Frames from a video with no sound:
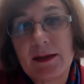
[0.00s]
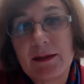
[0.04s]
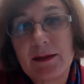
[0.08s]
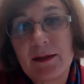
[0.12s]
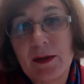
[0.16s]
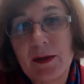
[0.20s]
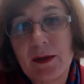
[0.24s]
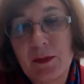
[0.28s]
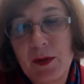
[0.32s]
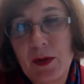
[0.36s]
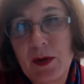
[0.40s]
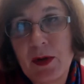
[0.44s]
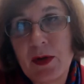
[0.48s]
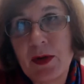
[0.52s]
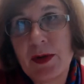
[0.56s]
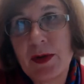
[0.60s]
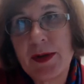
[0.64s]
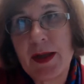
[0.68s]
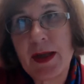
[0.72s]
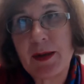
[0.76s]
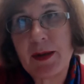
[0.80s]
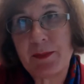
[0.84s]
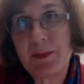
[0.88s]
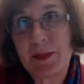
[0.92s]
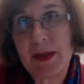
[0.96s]
the role
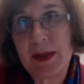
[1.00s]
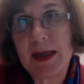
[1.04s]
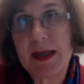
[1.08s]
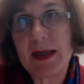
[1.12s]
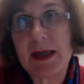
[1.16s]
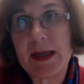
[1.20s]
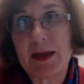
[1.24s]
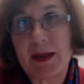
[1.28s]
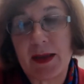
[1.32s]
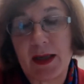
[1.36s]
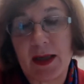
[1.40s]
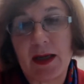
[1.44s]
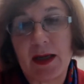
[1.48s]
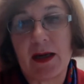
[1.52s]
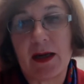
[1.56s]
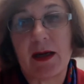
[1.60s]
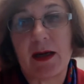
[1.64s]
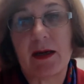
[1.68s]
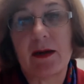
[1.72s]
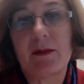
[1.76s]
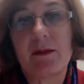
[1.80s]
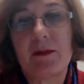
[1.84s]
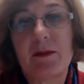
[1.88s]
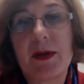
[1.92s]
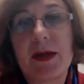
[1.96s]
they played
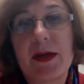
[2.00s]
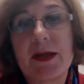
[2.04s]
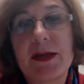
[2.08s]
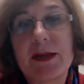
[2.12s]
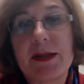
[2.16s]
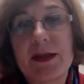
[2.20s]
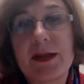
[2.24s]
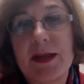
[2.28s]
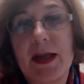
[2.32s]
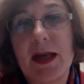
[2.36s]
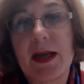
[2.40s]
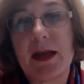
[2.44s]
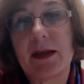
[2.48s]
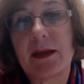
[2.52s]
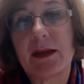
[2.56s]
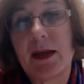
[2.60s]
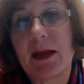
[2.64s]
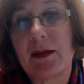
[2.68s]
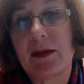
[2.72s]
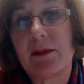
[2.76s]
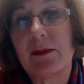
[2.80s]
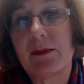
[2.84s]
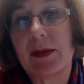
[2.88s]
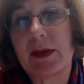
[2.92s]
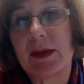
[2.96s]
there was that
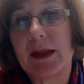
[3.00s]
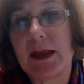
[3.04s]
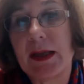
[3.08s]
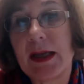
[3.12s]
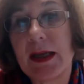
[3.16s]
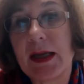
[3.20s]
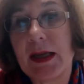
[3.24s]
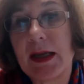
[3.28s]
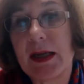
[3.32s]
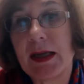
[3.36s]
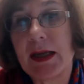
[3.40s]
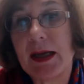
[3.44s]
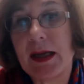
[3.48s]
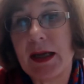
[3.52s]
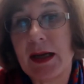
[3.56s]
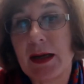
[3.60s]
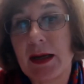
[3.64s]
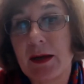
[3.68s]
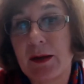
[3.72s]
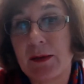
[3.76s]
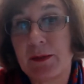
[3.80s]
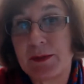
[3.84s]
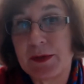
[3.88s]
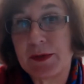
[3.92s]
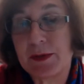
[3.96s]
they really
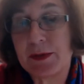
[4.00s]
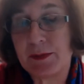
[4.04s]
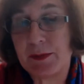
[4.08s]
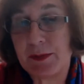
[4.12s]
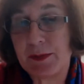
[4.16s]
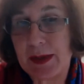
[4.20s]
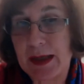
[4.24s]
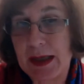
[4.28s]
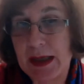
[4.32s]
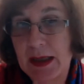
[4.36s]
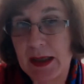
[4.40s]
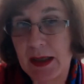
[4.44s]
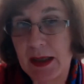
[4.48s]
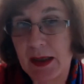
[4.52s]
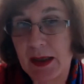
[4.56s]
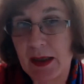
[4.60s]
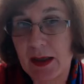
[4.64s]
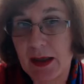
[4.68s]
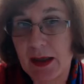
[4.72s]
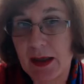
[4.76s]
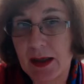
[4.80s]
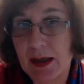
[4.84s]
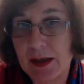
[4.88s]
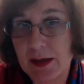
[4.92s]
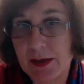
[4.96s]
helped me
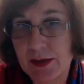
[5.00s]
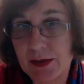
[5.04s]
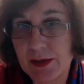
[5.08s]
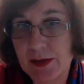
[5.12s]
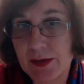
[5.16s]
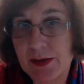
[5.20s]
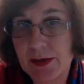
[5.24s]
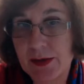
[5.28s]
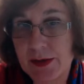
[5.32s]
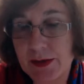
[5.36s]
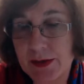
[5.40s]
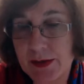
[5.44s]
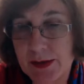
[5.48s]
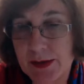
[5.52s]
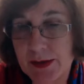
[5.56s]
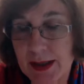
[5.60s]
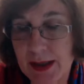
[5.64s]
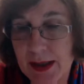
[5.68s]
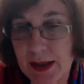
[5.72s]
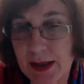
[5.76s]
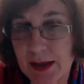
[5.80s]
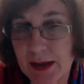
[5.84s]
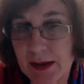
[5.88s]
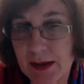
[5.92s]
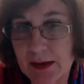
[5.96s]

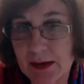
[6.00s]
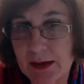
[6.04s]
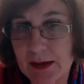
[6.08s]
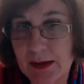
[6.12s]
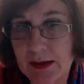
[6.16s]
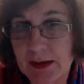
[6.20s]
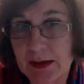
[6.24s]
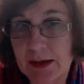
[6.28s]
understand